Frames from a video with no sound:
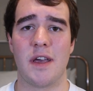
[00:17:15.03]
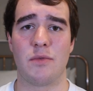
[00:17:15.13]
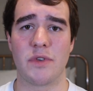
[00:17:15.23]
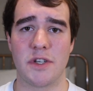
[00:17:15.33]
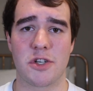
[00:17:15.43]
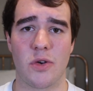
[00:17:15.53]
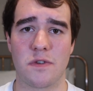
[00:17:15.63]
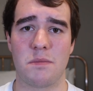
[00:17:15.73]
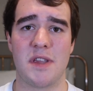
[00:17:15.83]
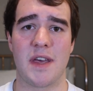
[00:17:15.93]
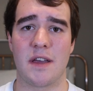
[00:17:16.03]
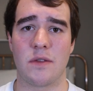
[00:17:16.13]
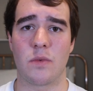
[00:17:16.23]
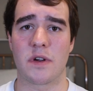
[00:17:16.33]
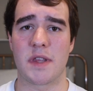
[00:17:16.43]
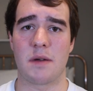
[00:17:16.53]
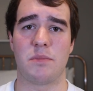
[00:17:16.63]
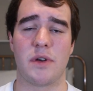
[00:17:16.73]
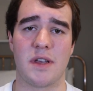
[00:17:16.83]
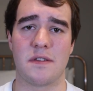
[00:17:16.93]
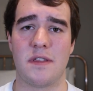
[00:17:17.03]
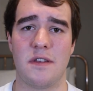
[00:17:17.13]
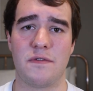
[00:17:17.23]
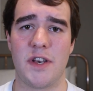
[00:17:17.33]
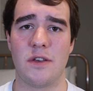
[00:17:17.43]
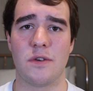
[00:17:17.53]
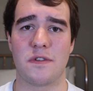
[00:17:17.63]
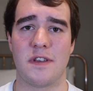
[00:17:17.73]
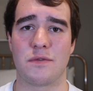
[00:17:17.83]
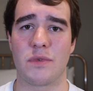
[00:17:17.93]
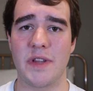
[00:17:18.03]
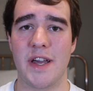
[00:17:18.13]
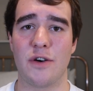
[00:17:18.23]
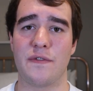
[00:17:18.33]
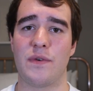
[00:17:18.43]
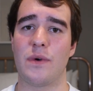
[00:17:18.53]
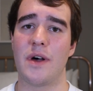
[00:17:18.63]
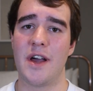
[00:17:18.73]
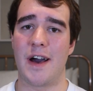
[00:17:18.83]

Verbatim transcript: It really shows me that the work that I'm putting into these videos is really helpful.